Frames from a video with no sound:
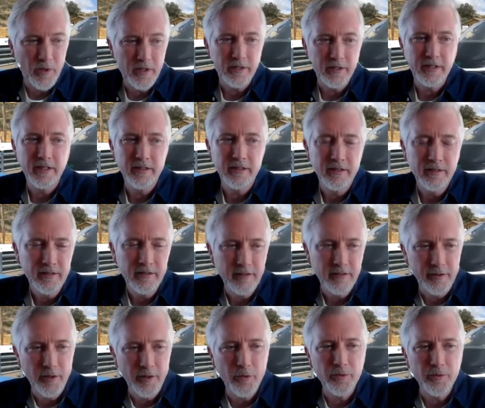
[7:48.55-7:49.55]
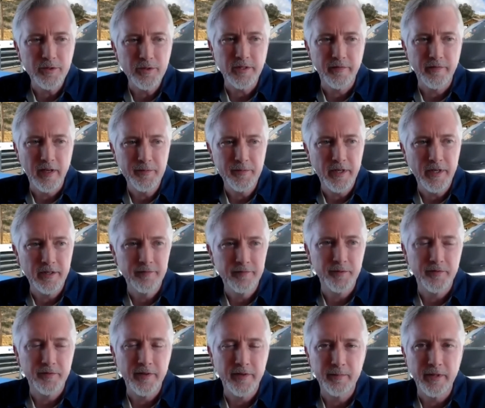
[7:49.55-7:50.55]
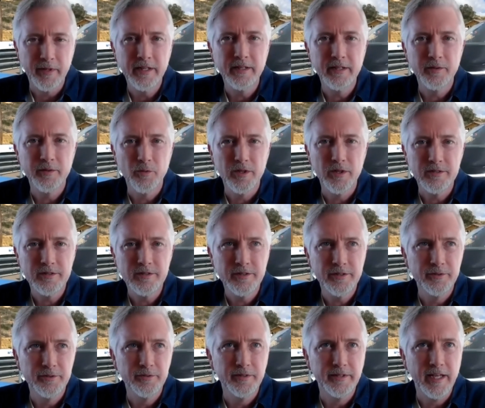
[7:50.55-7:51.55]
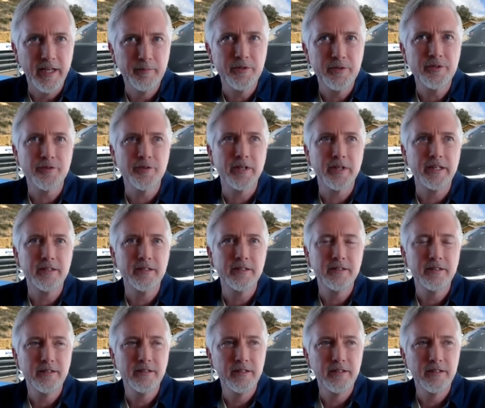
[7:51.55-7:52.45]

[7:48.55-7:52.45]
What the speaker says: one of the goals of Aptera from the very beginning was to demonstrate